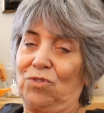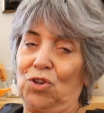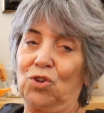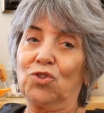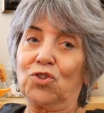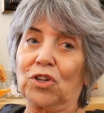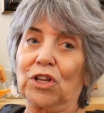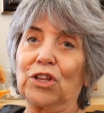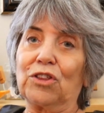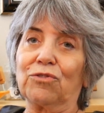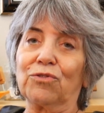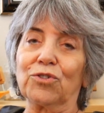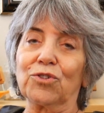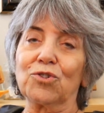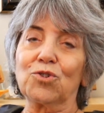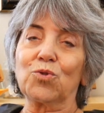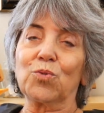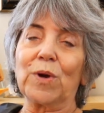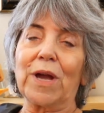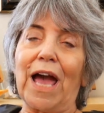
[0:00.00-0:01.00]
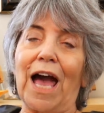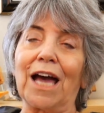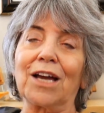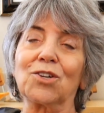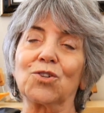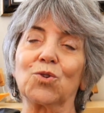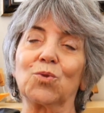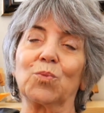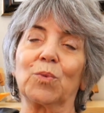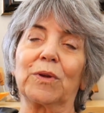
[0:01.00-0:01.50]
Usually the first
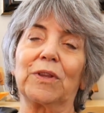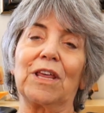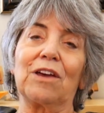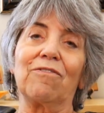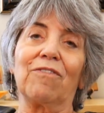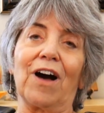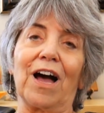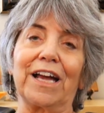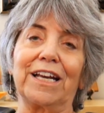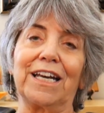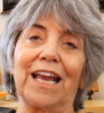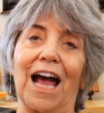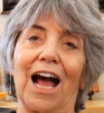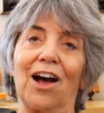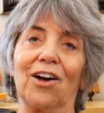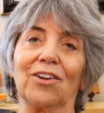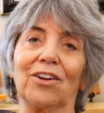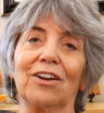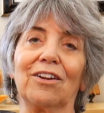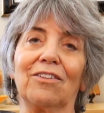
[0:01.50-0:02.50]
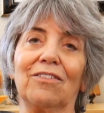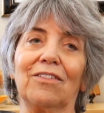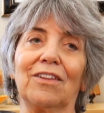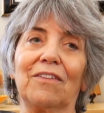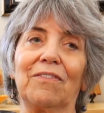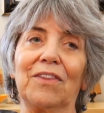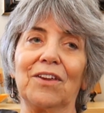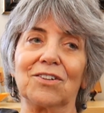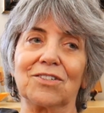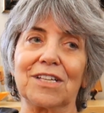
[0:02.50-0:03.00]
reaction when they find out
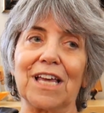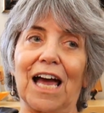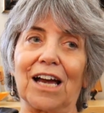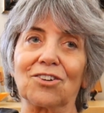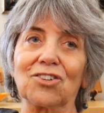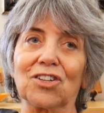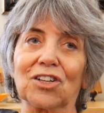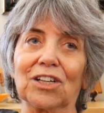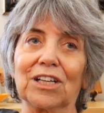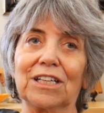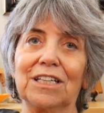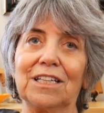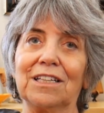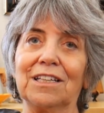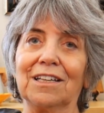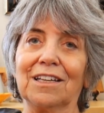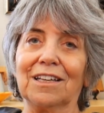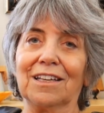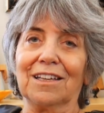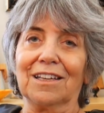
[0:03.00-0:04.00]
that there's actually